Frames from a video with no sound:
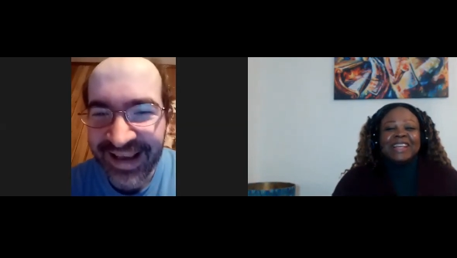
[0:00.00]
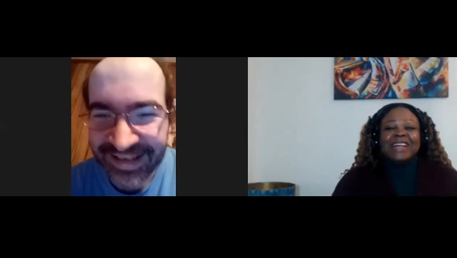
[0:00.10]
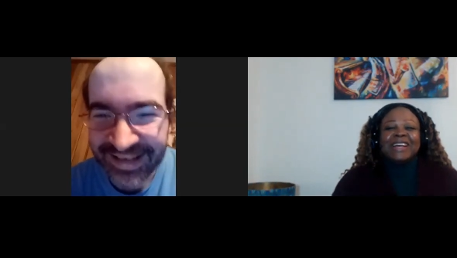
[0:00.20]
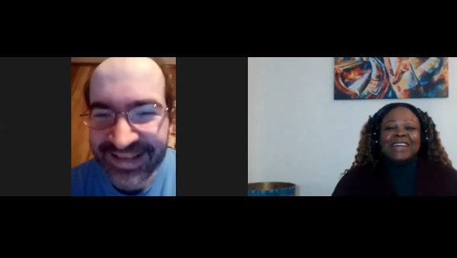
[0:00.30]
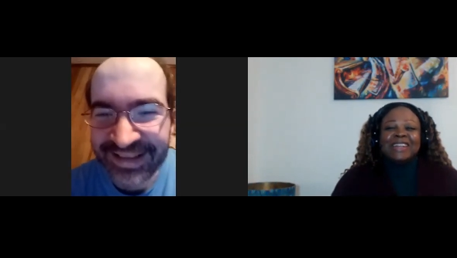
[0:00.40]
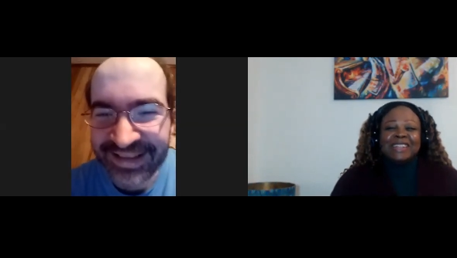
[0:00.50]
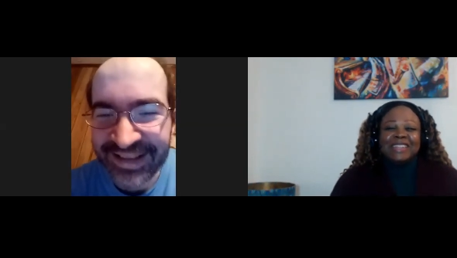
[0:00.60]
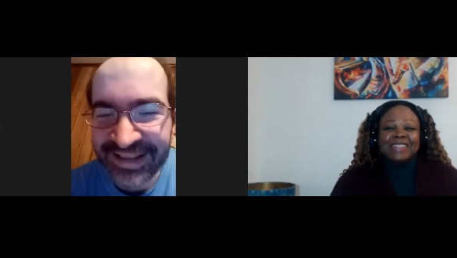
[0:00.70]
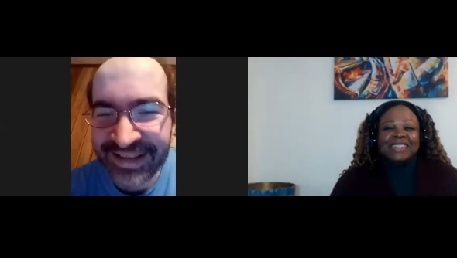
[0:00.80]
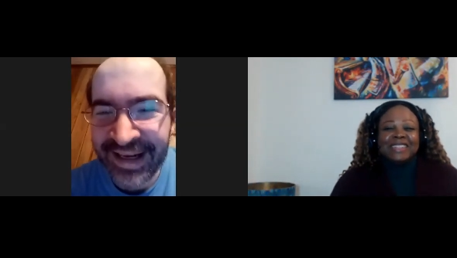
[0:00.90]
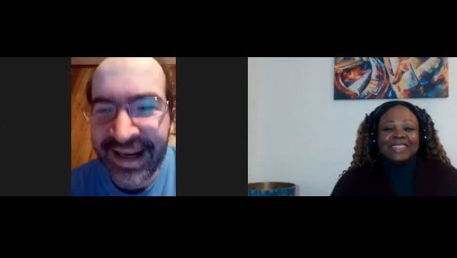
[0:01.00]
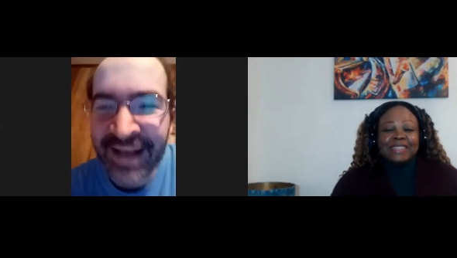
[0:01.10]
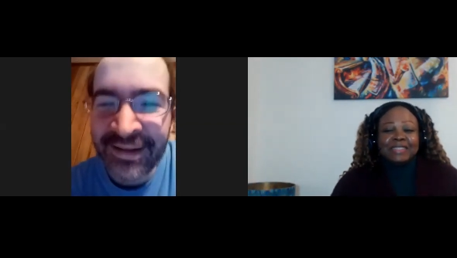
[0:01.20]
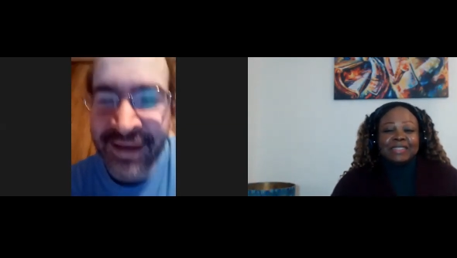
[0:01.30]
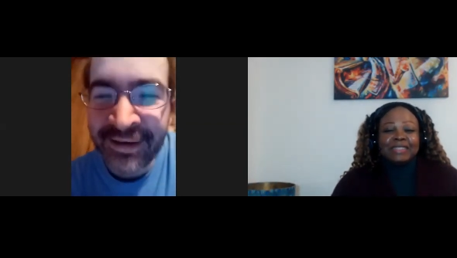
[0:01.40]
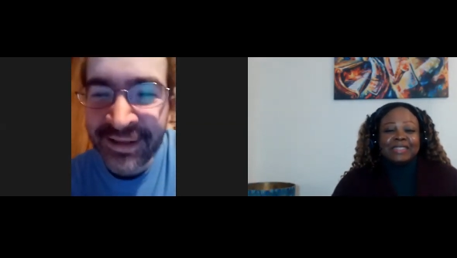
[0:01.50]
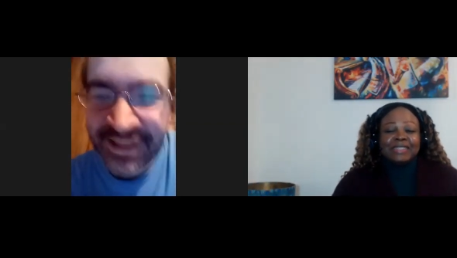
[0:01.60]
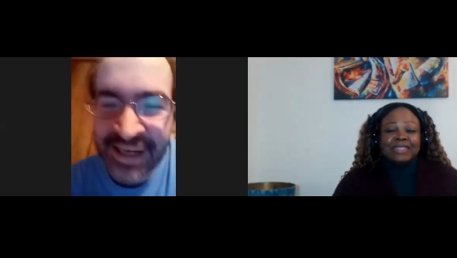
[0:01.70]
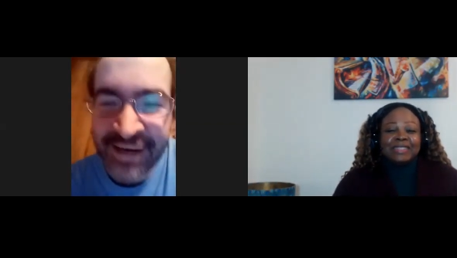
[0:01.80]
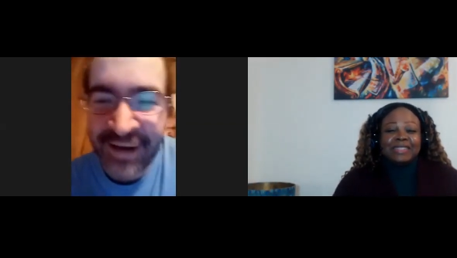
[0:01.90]
Speaker 1: Let's just get out there and
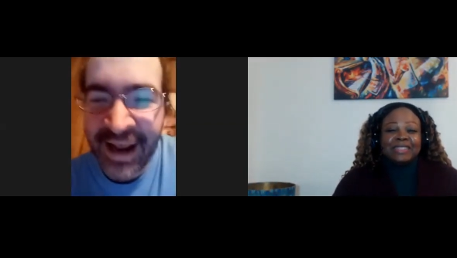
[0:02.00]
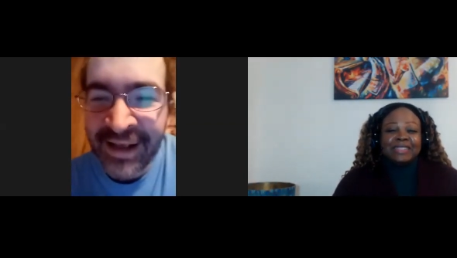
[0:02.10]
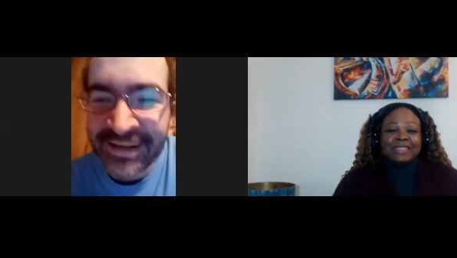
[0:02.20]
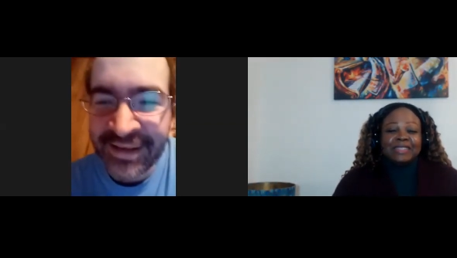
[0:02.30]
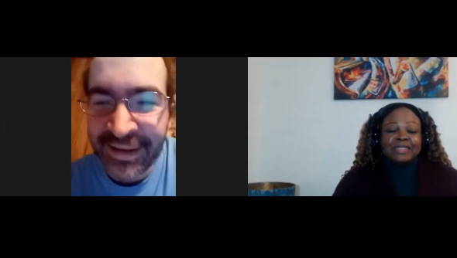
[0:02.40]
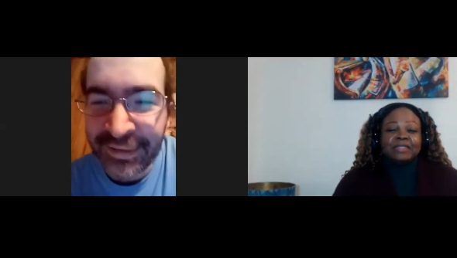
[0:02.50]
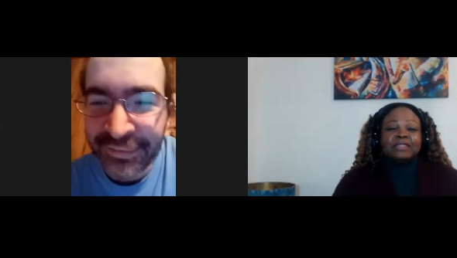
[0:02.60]
share guys' love.